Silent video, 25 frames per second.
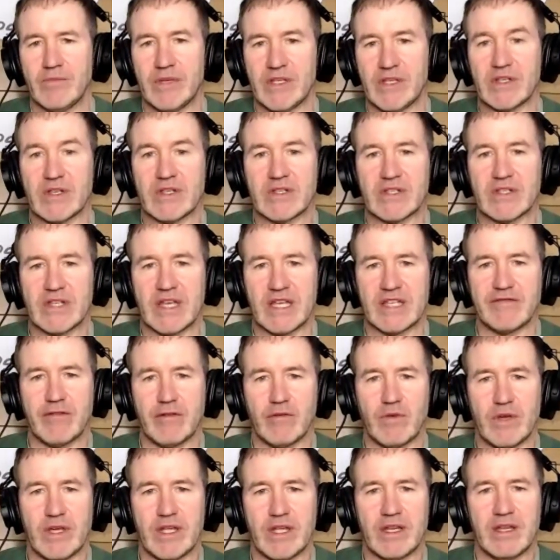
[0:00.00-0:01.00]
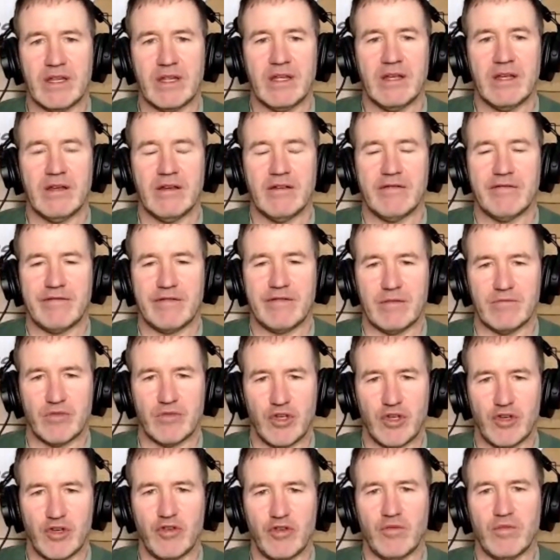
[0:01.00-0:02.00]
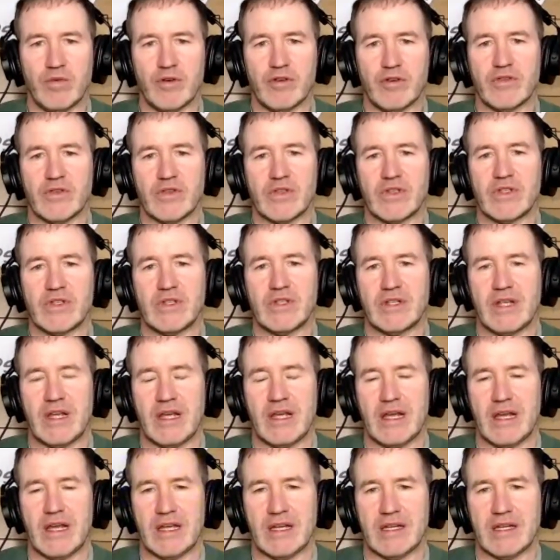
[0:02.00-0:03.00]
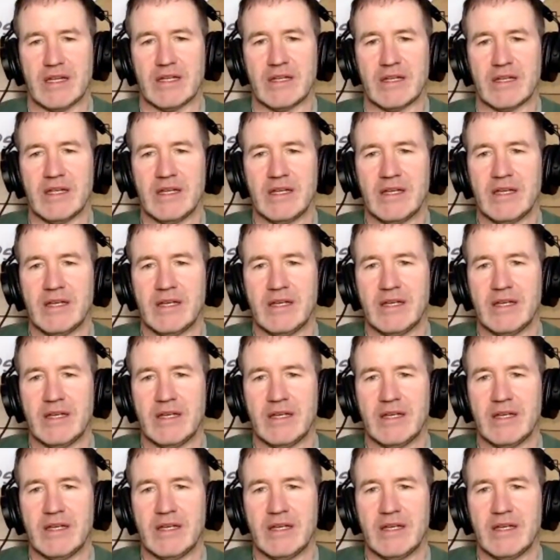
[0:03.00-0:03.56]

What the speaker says: be successful with from tubers and